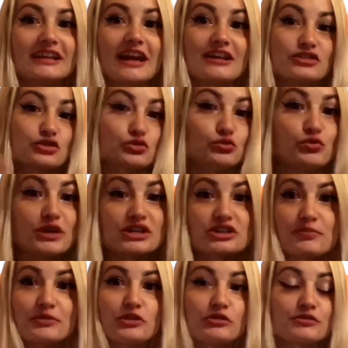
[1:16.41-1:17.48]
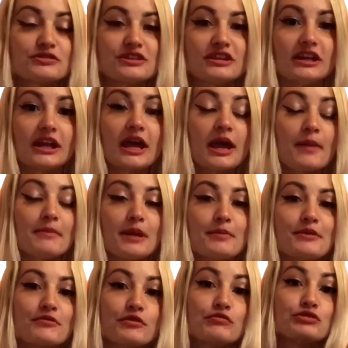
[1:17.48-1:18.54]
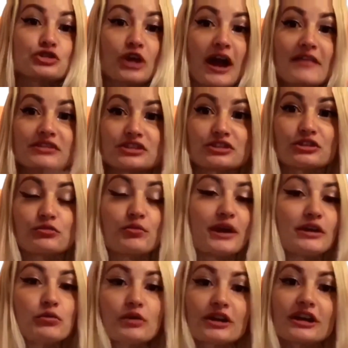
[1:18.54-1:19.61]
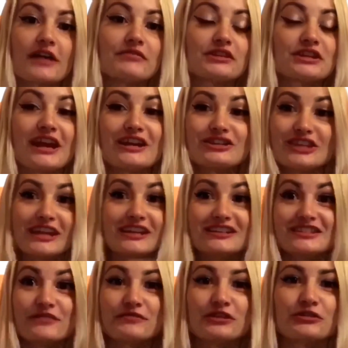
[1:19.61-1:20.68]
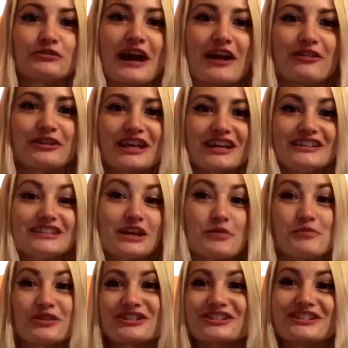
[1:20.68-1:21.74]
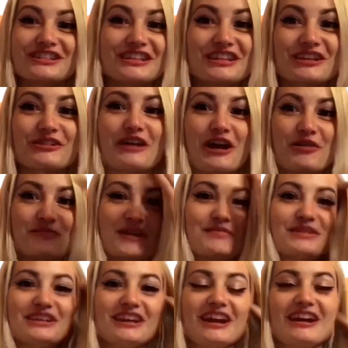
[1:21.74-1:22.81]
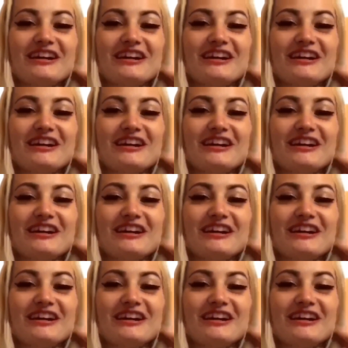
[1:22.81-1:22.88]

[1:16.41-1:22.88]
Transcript: Kind of switch up your routine. Maybe if you drive a certain way to work every day, take a different route. Take a more scenic route maybe.